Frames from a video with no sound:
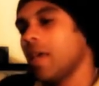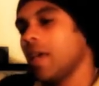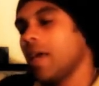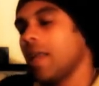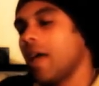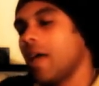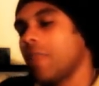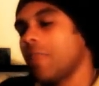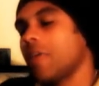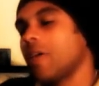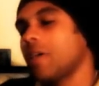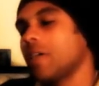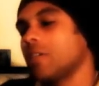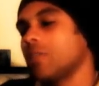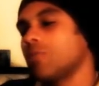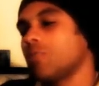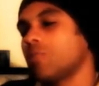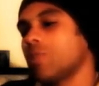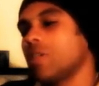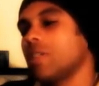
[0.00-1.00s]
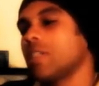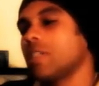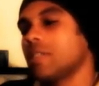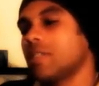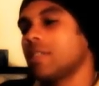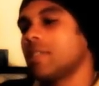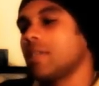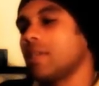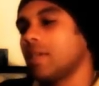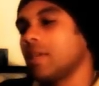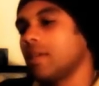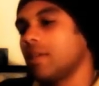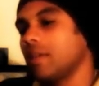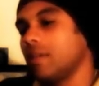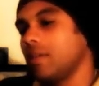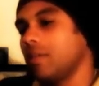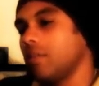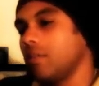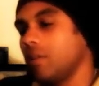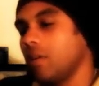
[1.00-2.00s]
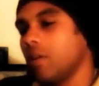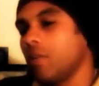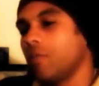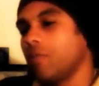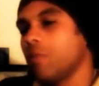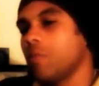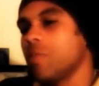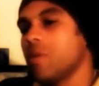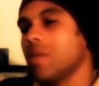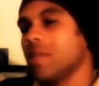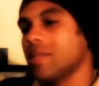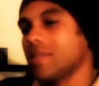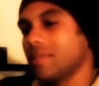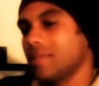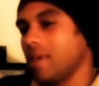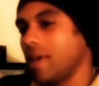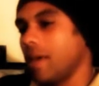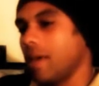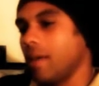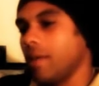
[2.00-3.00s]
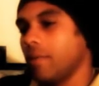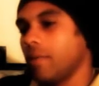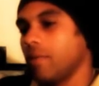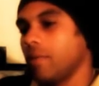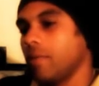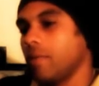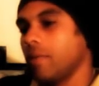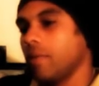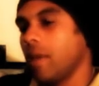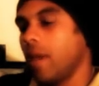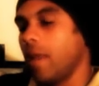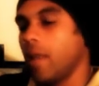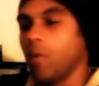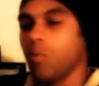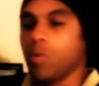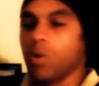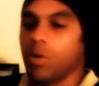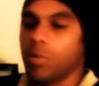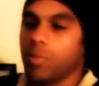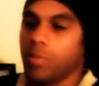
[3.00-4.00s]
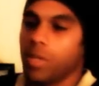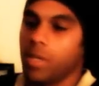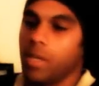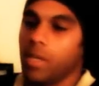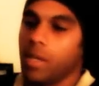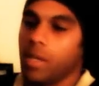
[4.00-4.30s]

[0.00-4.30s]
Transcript: And I think it's realistic uh, for me to say, and it wouldn't be